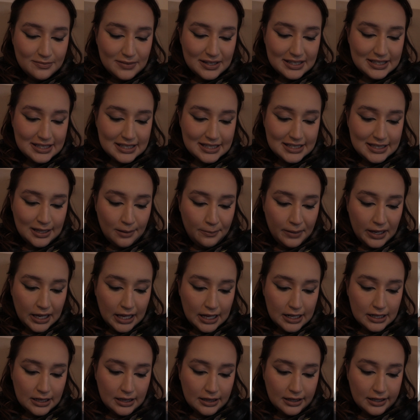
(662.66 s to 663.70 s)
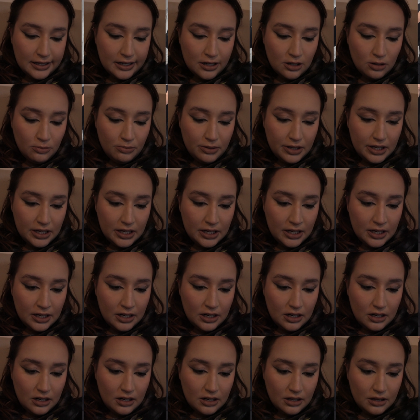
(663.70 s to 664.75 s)
my stomach a little
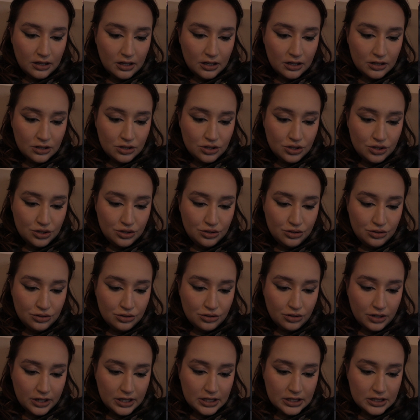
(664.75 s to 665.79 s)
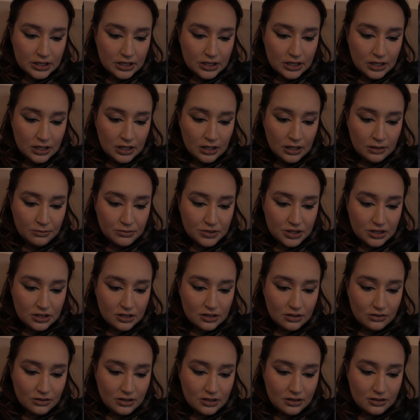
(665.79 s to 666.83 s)
bit, nothing too crazy. I'm just
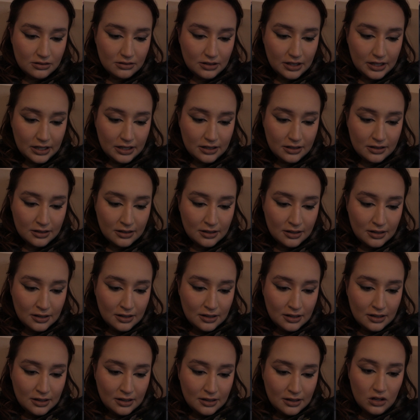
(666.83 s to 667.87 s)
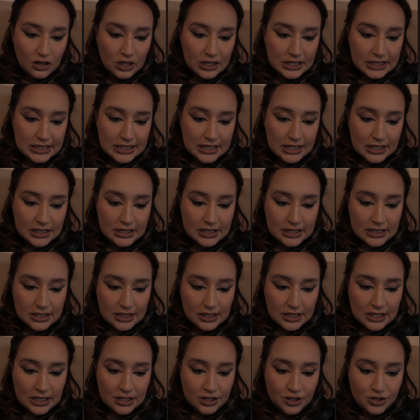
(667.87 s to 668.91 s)
going to like, say it's
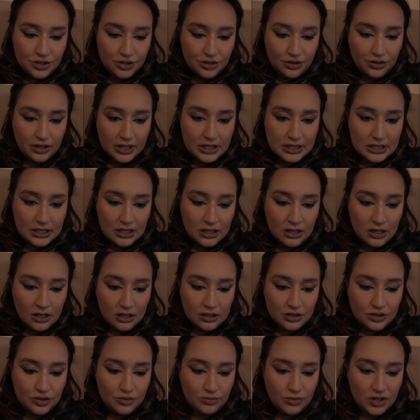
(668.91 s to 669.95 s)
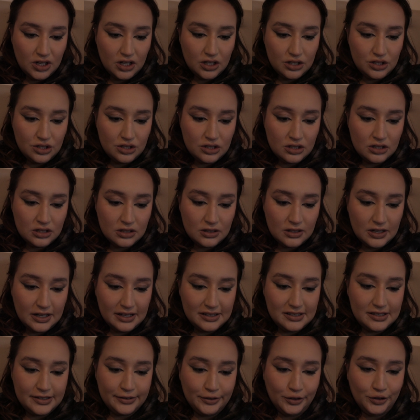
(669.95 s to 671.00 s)
nothing too crazy, not too much. I
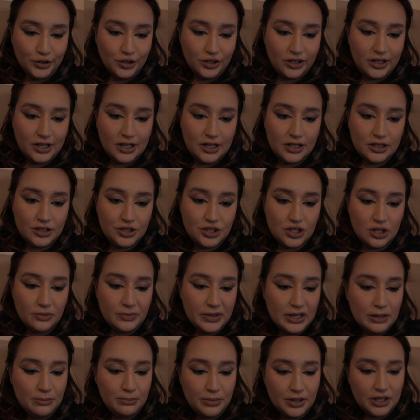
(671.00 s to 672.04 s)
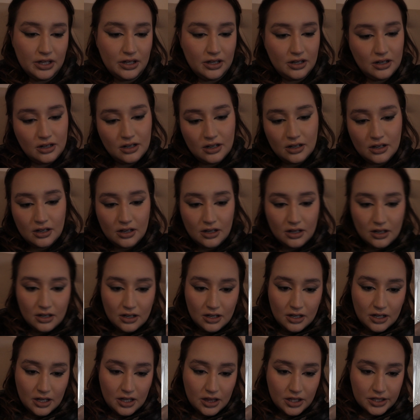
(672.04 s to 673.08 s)
still look kind of chubby, but
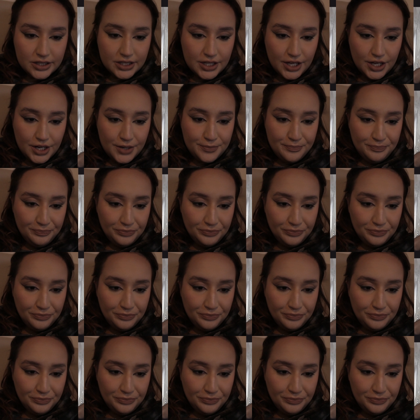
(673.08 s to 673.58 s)
it looks good.